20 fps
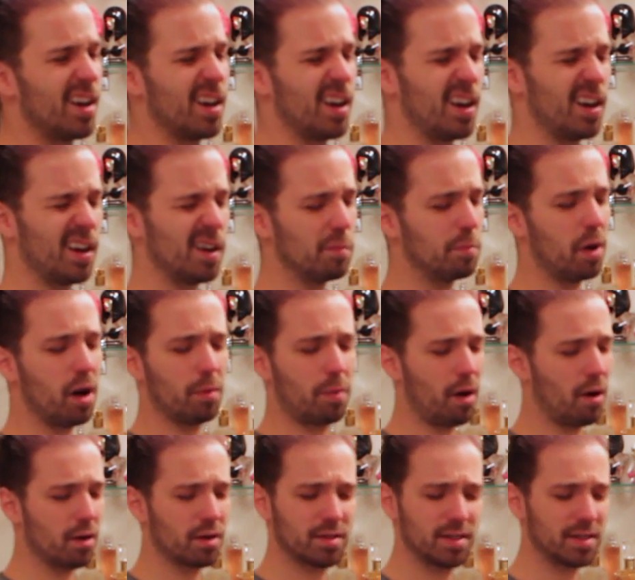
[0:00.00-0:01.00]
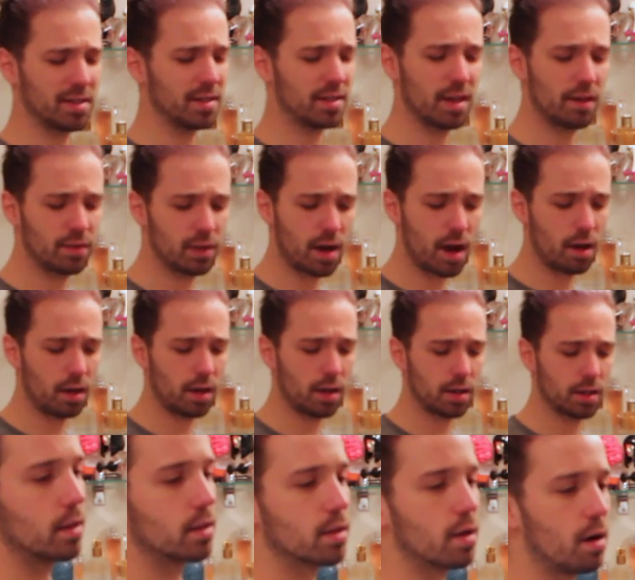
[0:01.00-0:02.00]
ballpark
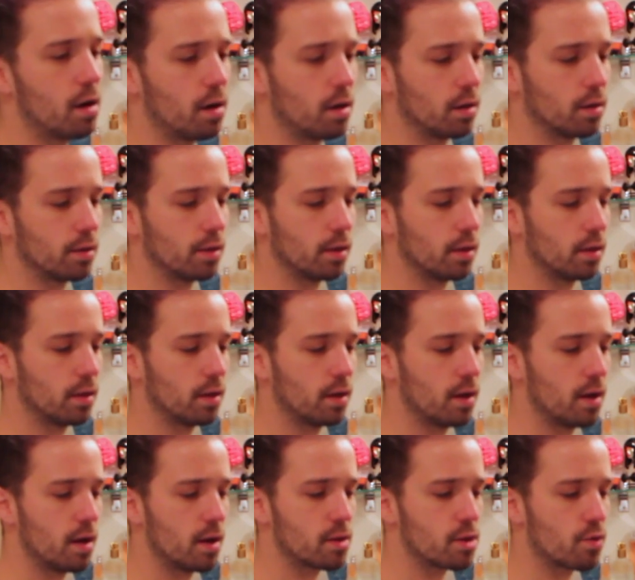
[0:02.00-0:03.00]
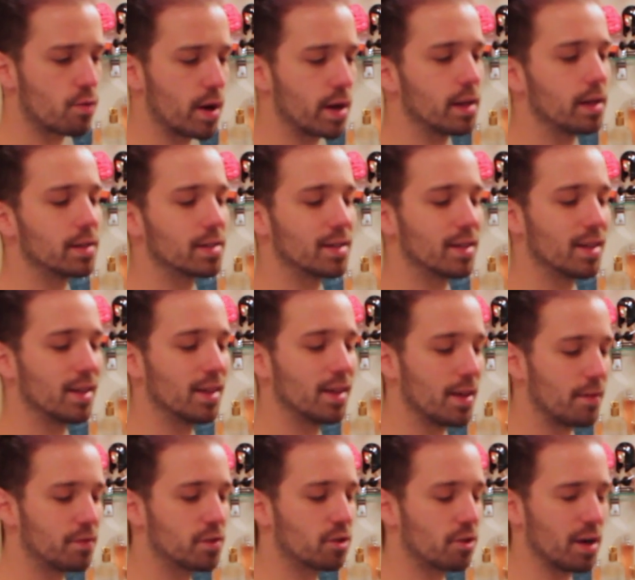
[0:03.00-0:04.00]
$67. It's called the Radiance
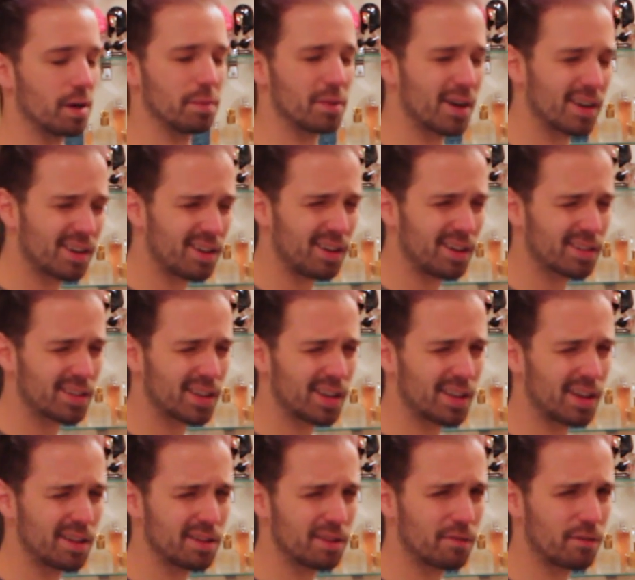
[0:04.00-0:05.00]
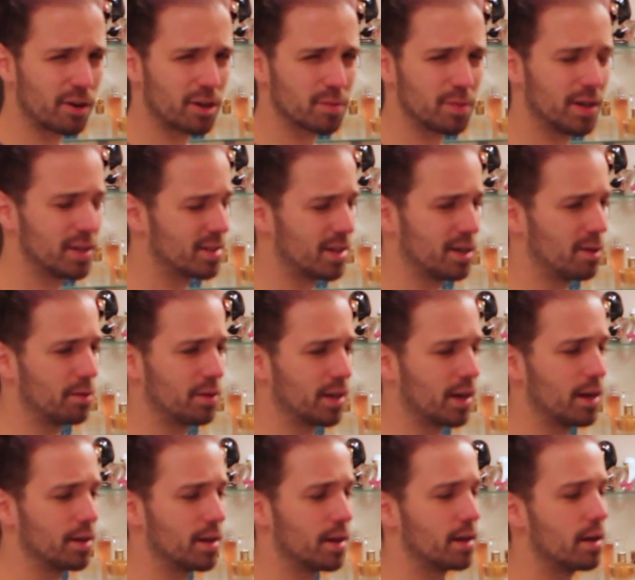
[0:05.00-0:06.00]
Lift Cream. Did I call it that in the first place? I don't
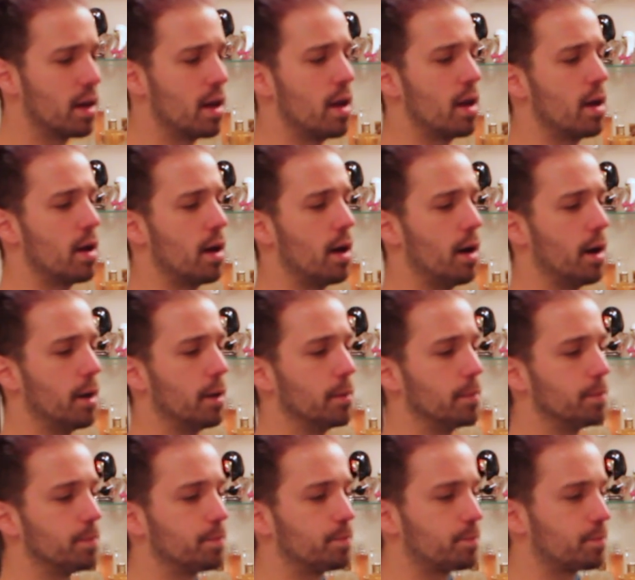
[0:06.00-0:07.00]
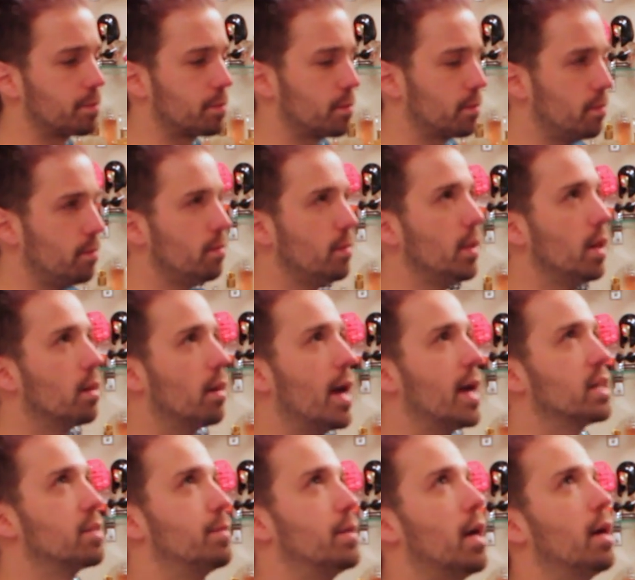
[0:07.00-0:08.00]
think I did.
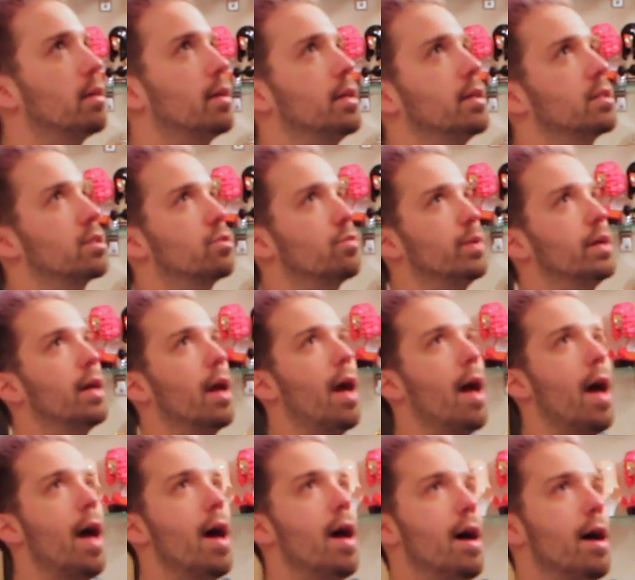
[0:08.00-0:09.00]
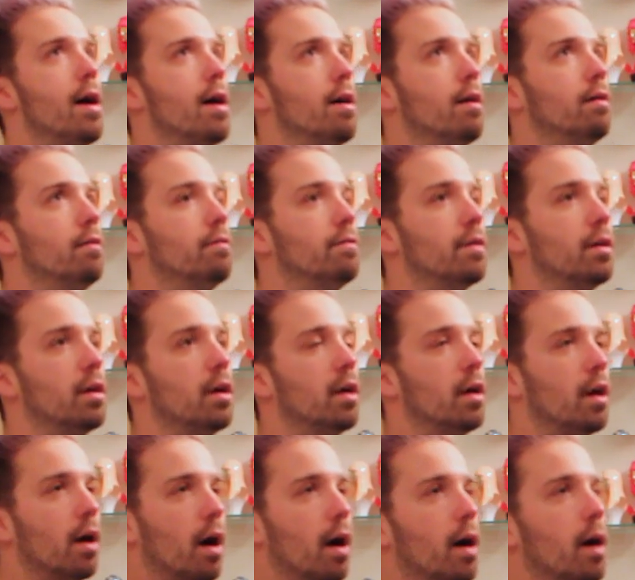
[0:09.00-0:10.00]
Last but not least, we have
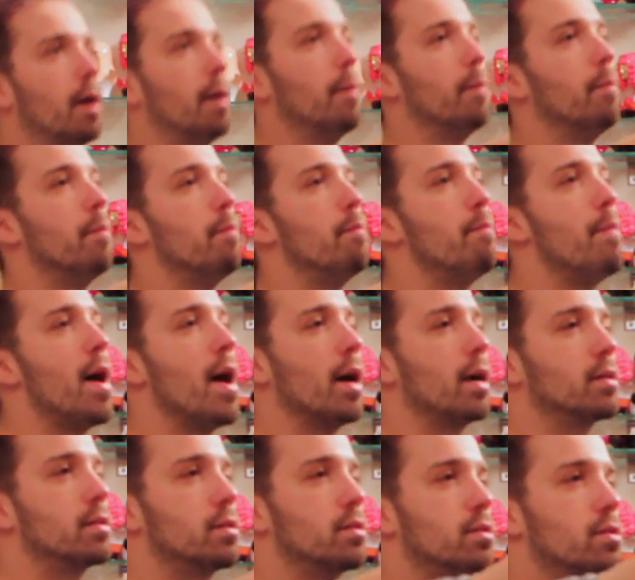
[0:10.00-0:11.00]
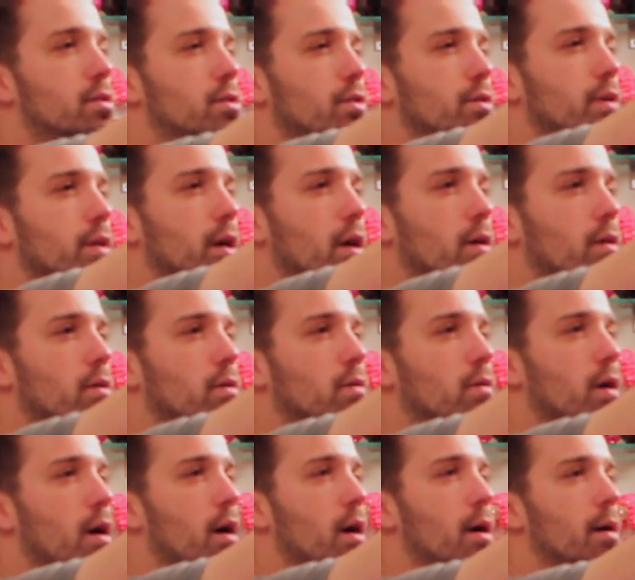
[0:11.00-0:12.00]
Max
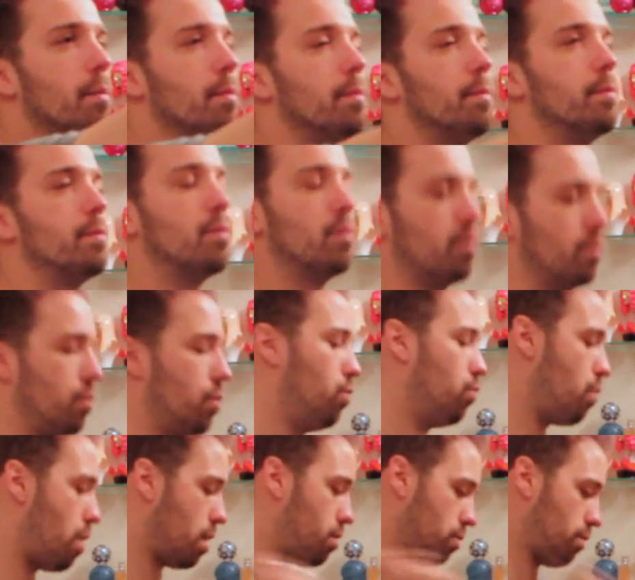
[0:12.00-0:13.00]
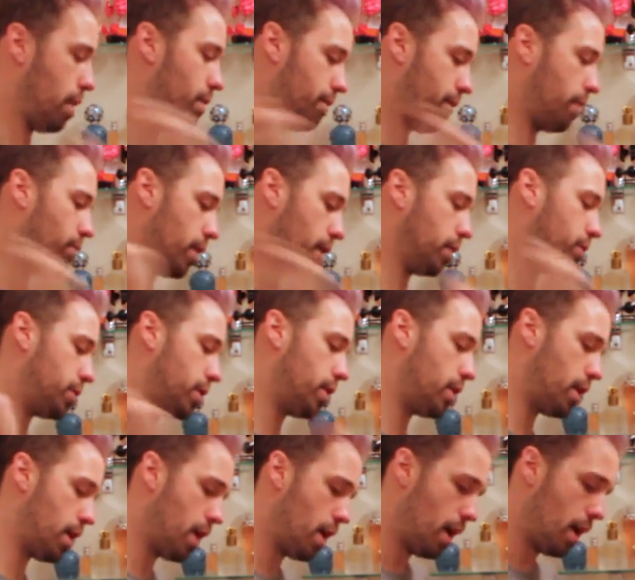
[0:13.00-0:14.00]
Studio Waterweight
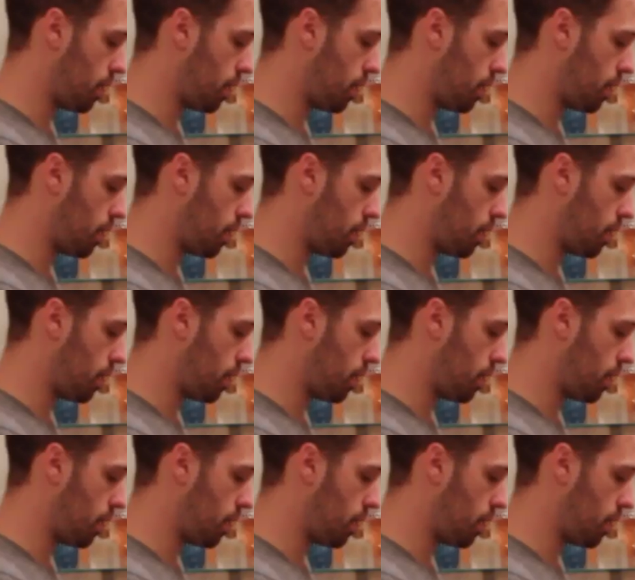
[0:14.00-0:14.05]
Foundation.